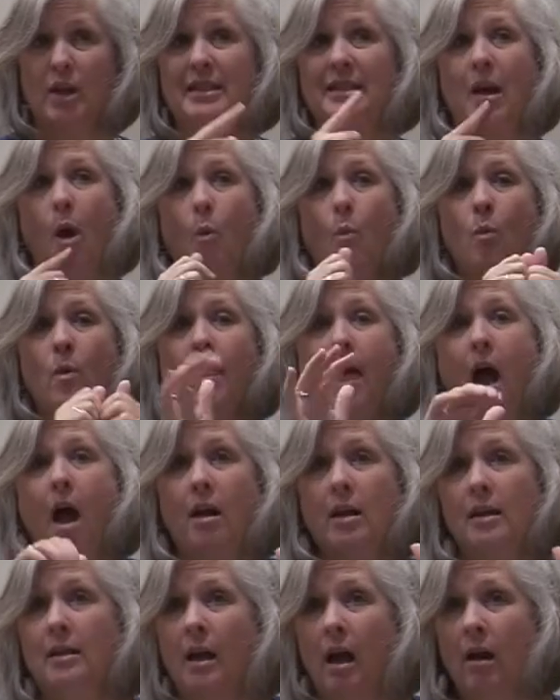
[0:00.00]
mean that?
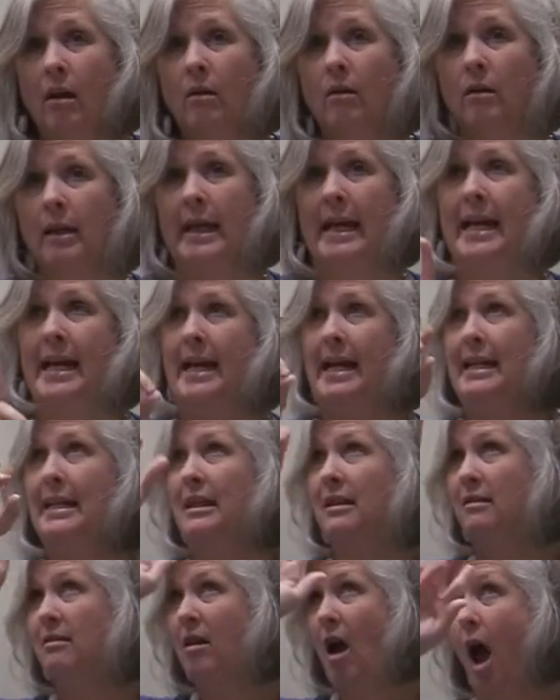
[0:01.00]
Or was that a
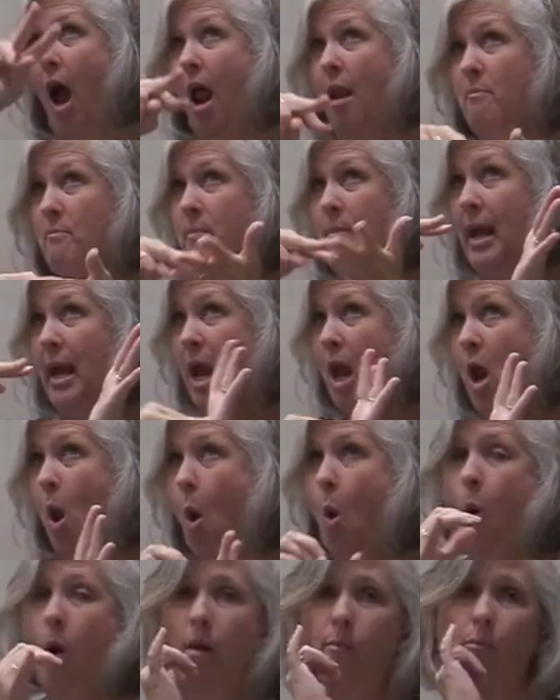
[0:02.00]
mistake?
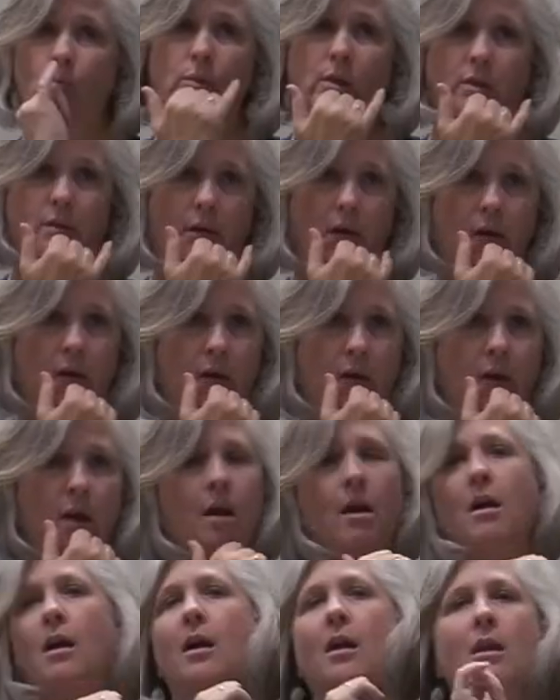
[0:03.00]
It's not a
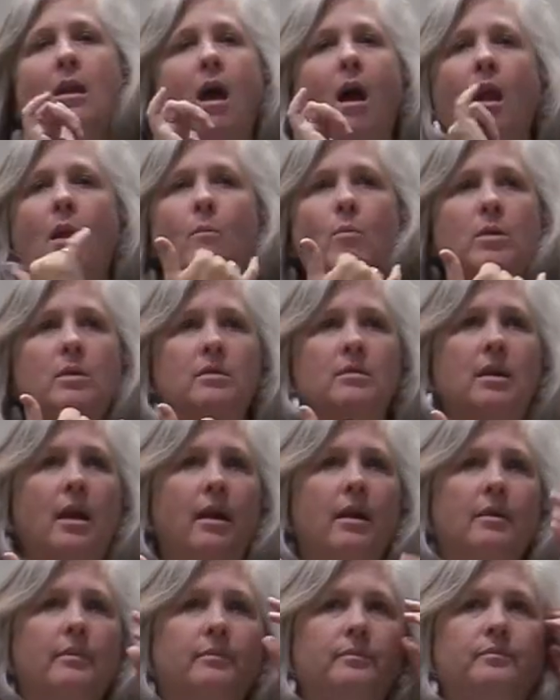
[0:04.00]
mistake.
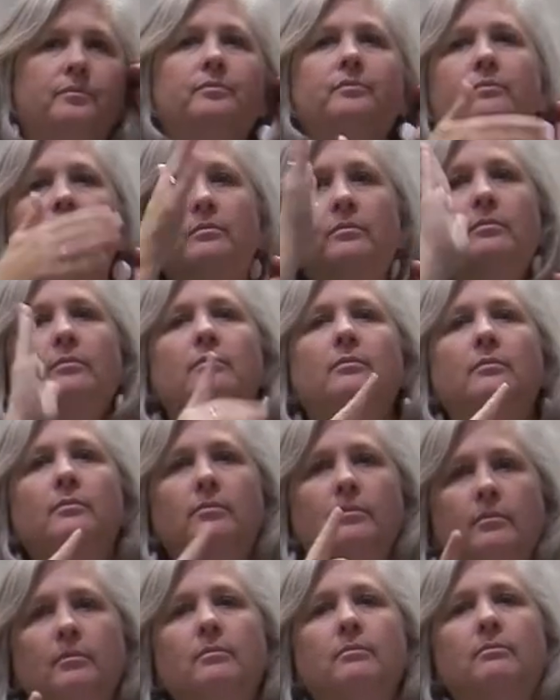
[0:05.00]
God said, go
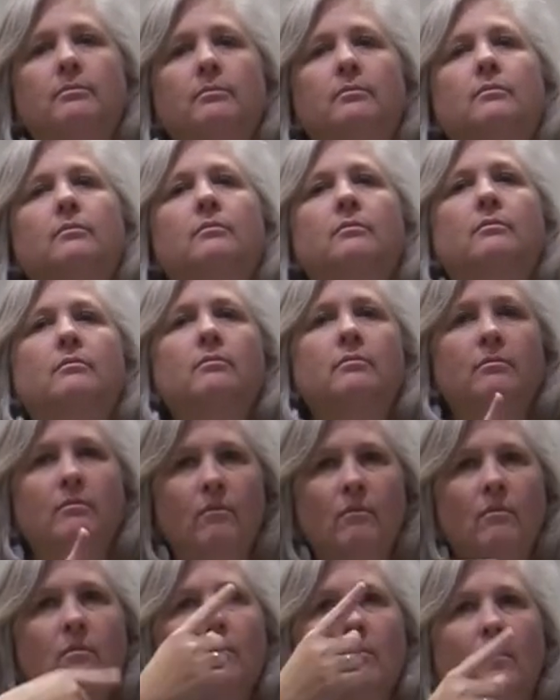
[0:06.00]
and weep,
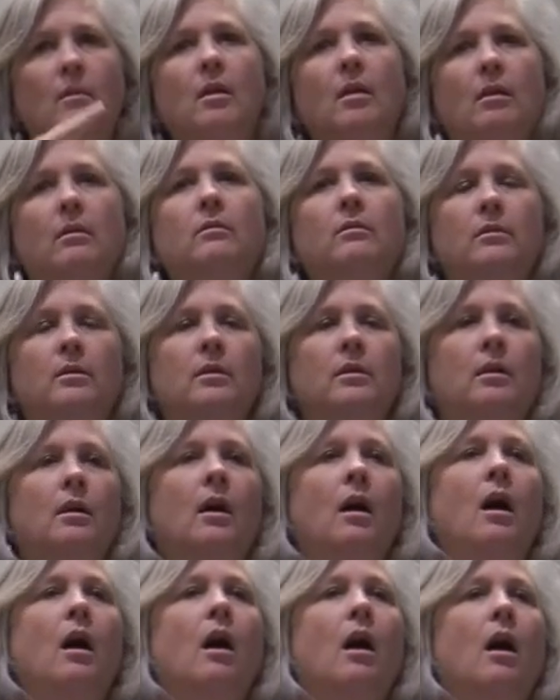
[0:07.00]
bearing precious
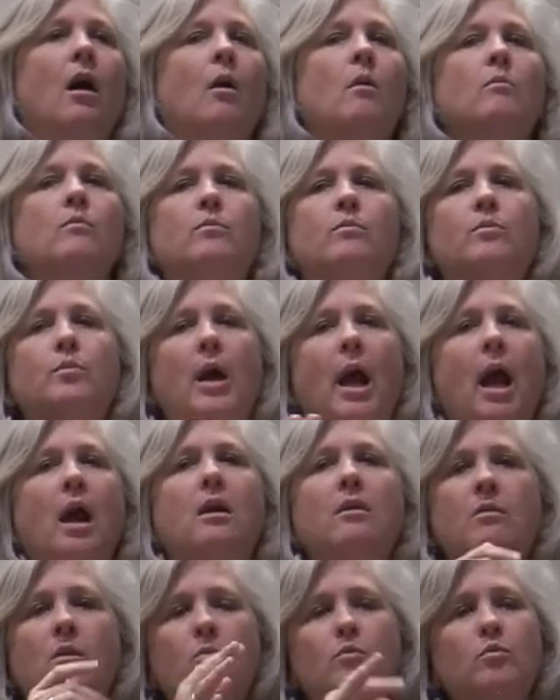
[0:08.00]
seed, shall
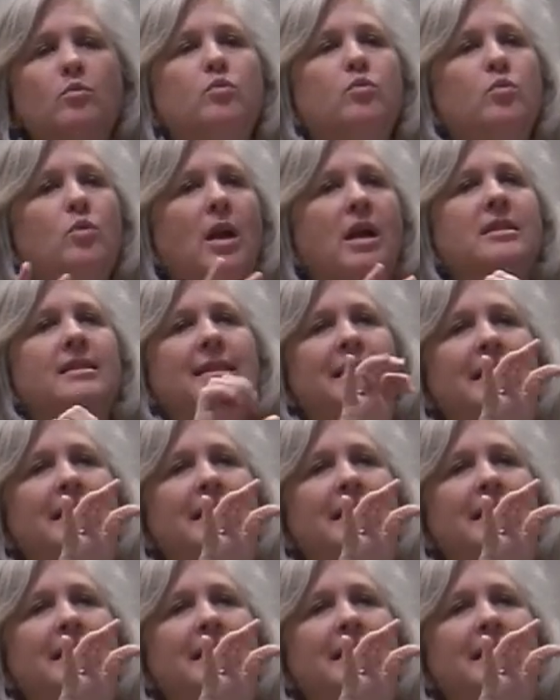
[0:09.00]
doubtless come